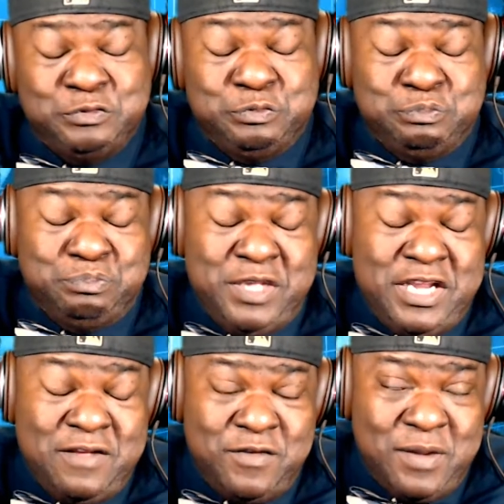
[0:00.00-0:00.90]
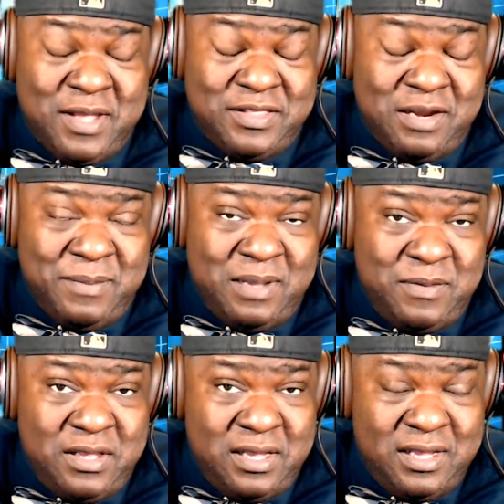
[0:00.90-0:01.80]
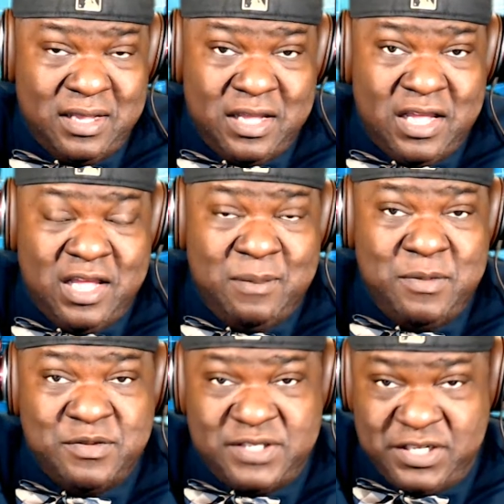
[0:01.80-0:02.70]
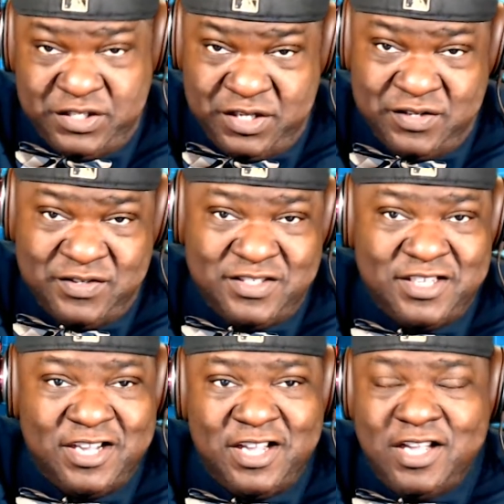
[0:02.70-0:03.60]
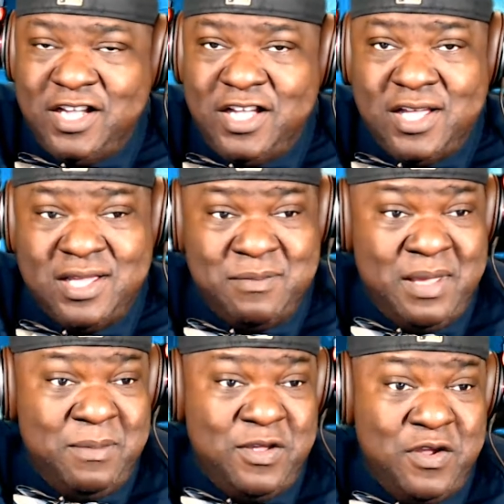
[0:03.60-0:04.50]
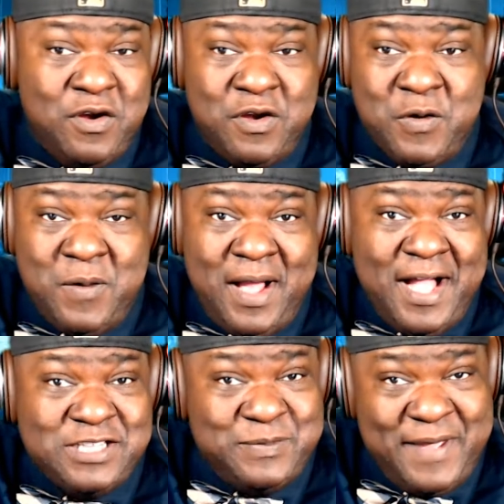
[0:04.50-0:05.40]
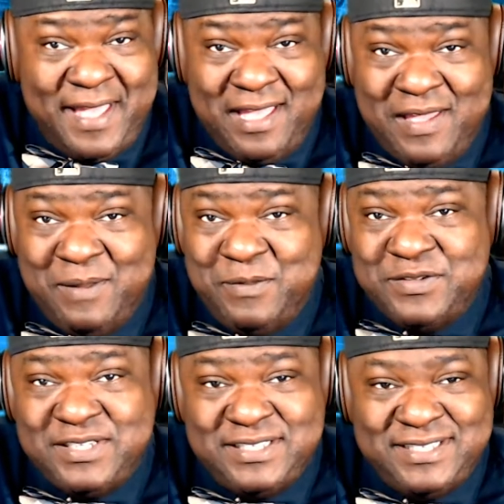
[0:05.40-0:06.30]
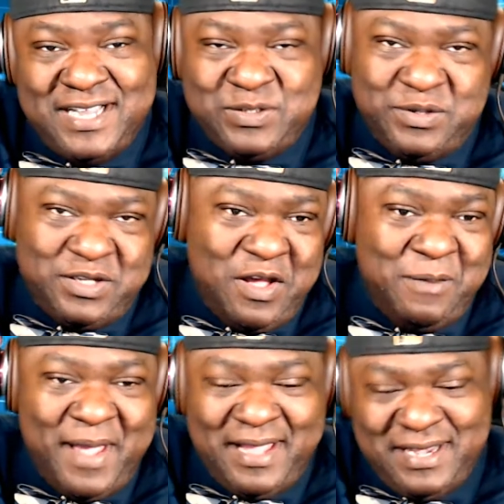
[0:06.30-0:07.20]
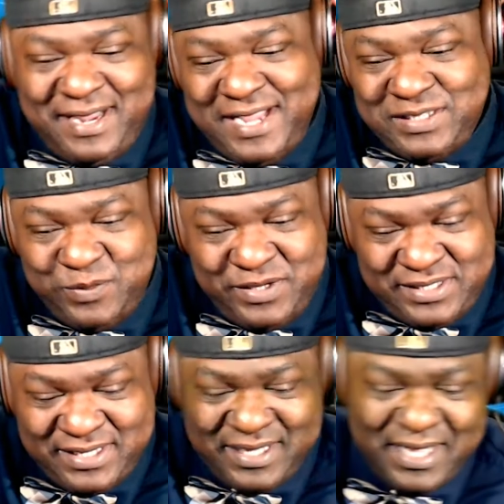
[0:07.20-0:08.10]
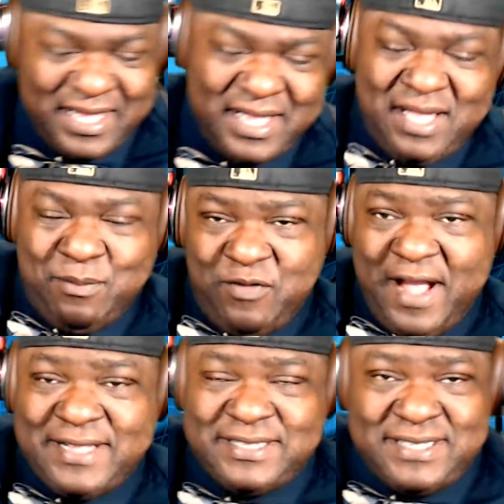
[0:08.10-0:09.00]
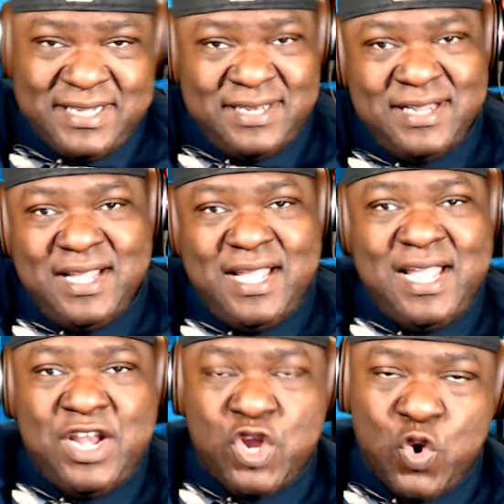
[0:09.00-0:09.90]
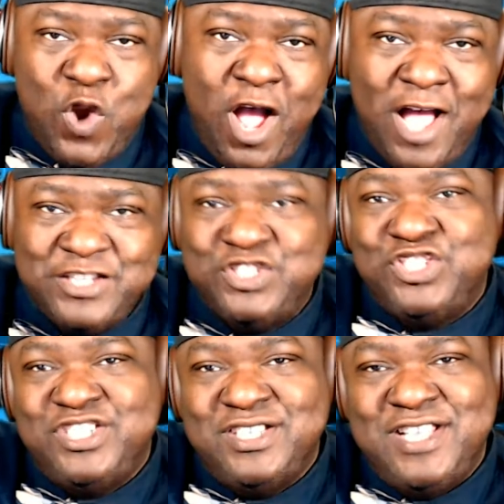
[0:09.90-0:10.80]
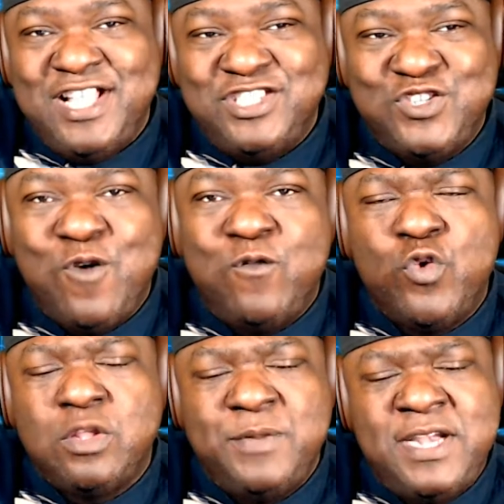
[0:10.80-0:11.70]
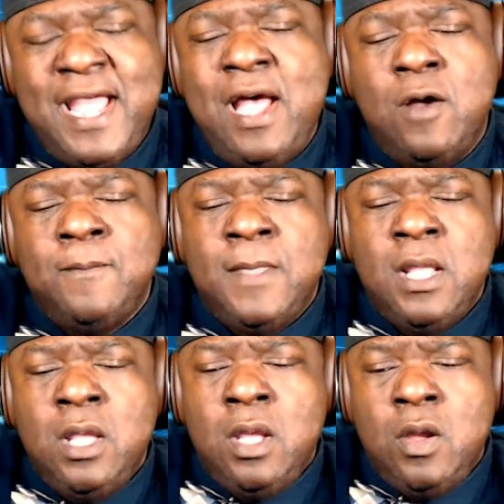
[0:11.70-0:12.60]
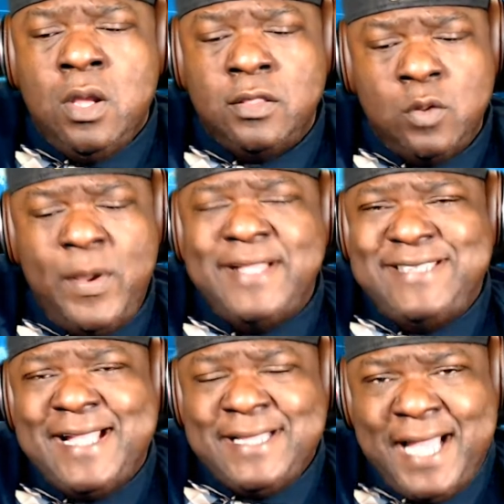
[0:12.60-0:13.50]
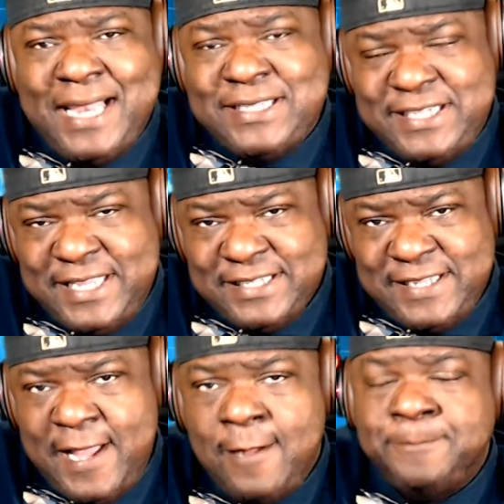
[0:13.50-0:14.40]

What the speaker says: Many of you out there may be musicians. Maybe you're a garage band musician. That's what we used to call it back in the days. We used to practice in the garages and so forth. But now, the way technology is now,